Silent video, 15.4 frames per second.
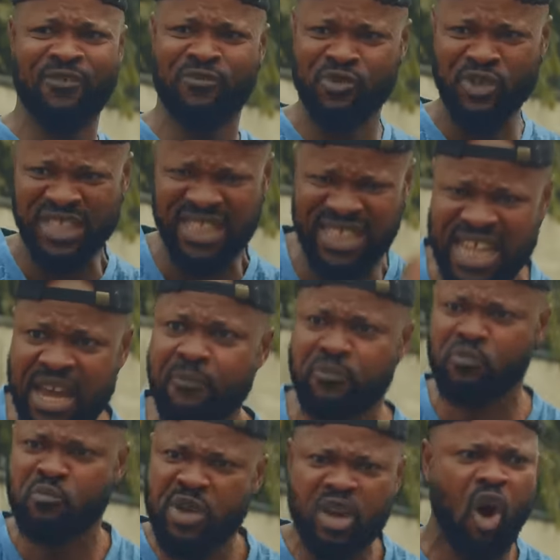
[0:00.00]
have
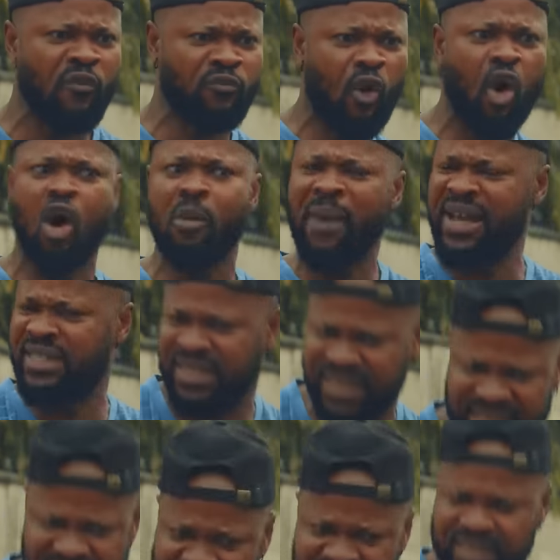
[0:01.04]
redeemed me of all my
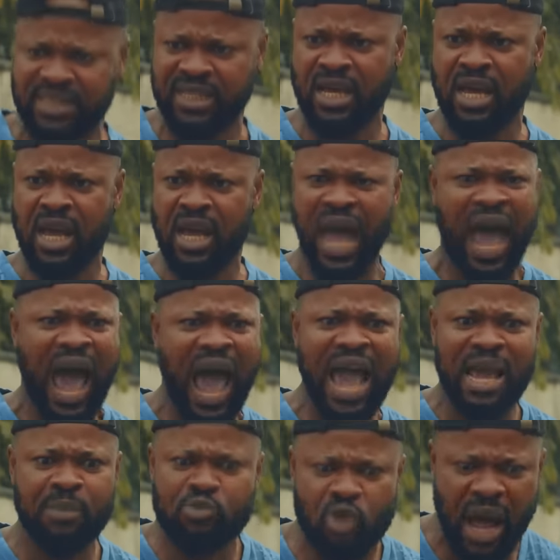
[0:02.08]
sins. I
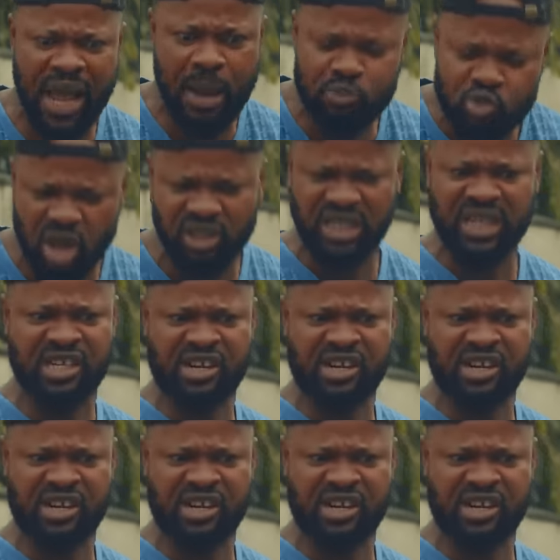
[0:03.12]
am not a